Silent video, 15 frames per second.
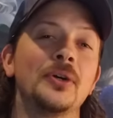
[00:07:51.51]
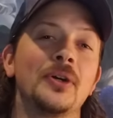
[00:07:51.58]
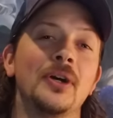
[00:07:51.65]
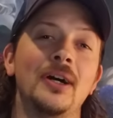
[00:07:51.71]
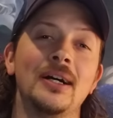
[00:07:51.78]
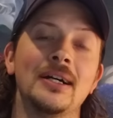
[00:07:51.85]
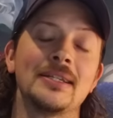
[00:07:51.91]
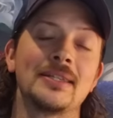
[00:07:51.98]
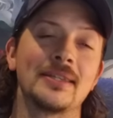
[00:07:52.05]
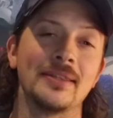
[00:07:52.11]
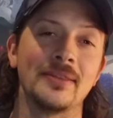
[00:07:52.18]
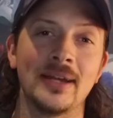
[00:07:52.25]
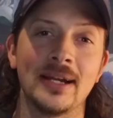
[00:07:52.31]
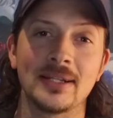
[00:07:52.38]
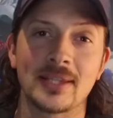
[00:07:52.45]
guys.
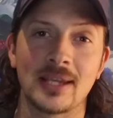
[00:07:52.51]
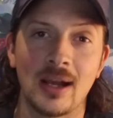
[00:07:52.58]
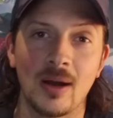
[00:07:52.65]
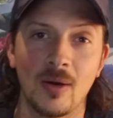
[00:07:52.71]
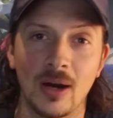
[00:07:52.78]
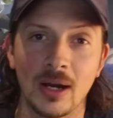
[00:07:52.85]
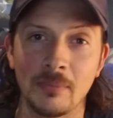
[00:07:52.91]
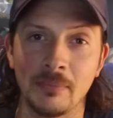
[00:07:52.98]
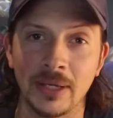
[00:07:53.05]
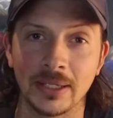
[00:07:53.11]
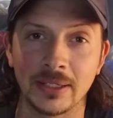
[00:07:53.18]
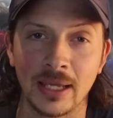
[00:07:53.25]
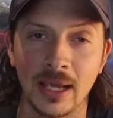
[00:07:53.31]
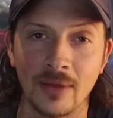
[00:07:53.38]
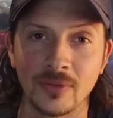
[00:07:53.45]
That's how I make
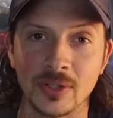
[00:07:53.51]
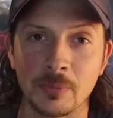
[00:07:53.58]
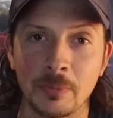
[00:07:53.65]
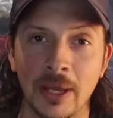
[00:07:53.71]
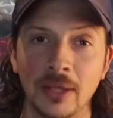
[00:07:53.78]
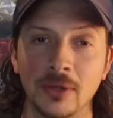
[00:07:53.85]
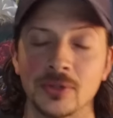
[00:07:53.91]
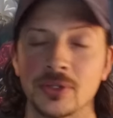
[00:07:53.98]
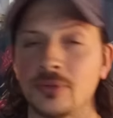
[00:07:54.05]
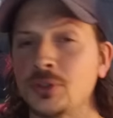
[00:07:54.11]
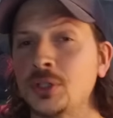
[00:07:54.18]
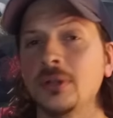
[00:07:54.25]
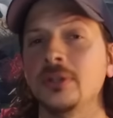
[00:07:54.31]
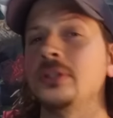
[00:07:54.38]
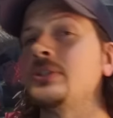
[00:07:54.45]
canvas panels. I've
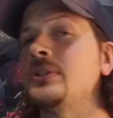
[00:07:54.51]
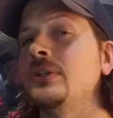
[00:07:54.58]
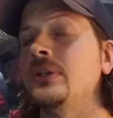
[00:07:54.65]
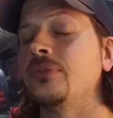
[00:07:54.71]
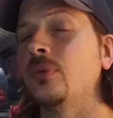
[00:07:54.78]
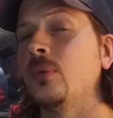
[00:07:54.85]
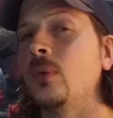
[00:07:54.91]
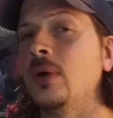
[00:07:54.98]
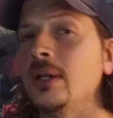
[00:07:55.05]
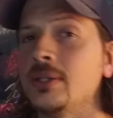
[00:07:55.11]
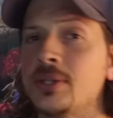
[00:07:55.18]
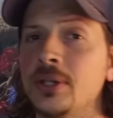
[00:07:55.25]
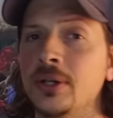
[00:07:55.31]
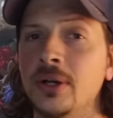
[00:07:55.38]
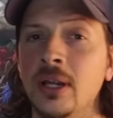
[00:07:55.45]
shown you two different ways
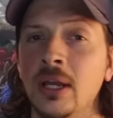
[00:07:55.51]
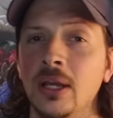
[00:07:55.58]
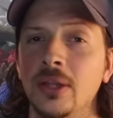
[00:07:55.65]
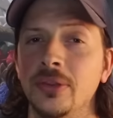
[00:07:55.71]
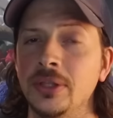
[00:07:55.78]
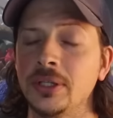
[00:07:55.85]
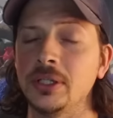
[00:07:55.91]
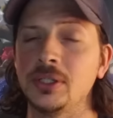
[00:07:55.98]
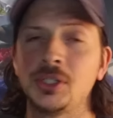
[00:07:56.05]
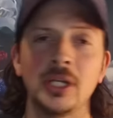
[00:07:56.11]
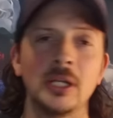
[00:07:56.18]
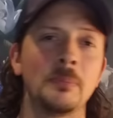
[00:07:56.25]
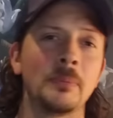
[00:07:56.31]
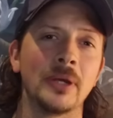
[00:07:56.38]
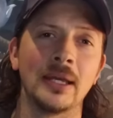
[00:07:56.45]
here, the
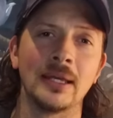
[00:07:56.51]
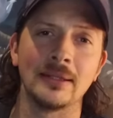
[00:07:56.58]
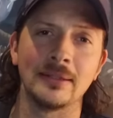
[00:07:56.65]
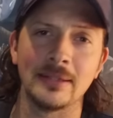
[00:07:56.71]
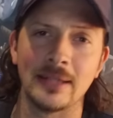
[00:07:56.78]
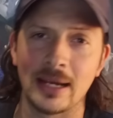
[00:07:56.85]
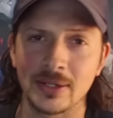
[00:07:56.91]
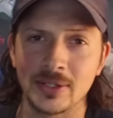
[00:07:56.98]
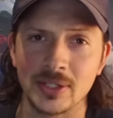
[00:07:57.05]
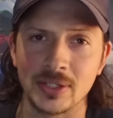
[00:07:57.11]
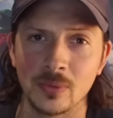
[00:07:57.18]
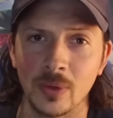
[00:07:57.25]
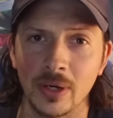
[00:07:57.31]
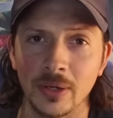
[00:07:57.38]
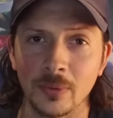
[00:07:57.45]
cheap and nasty
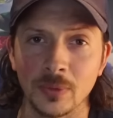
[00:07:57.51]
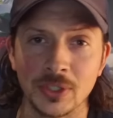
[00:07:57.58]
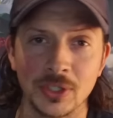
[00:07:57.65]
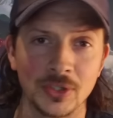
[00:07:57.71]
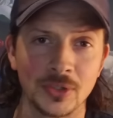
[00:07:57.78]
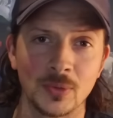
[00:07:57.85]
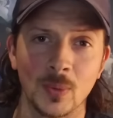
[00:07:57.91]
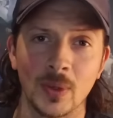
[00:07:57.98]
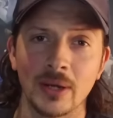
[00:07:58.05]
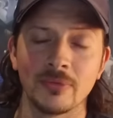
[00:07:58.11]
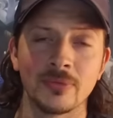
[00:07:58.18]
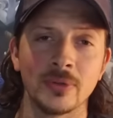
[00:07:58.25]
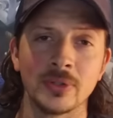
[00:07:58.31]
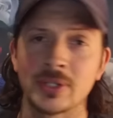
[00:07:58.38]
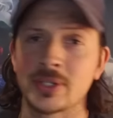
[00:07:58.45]
way, which is great
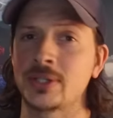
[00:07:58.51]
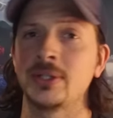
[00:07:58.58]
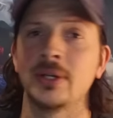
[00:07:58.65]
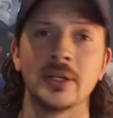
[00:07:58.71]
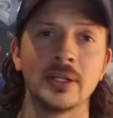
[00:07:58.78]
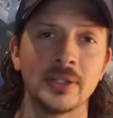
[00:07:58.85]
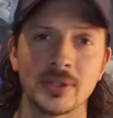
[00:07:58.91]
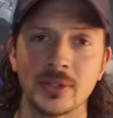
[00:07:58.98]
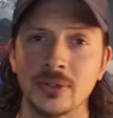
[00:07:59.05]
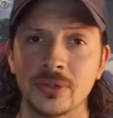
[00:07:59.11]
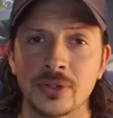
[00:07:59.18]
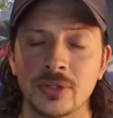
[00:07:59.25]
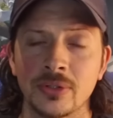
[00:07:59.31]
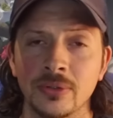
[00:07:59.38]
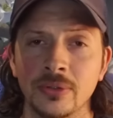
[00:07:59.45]
for studies in your
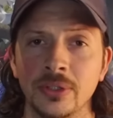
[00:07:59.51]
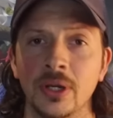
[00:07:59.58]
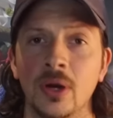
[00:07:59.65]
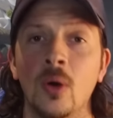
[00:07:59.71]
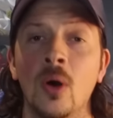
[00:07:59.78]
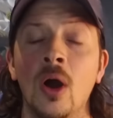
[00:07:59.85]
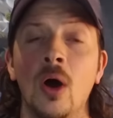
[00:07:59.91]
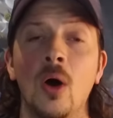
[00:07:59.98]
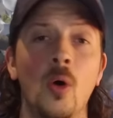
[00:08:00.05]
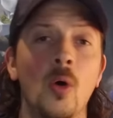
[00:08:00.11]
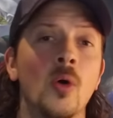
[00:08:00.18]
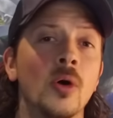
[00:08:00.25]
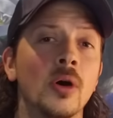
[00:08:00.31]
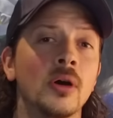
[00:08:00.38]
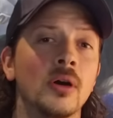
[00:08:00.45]
studio
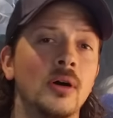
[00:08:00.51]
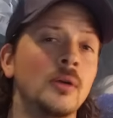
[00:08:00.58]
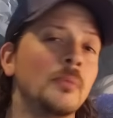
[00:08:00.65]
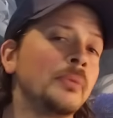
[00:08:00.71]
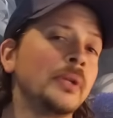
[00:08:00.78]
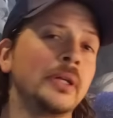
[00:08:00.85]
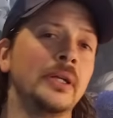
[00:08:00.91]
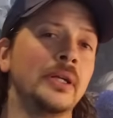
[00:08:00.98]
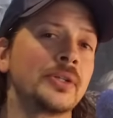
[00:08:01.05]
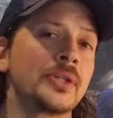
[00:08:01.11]
or on plein air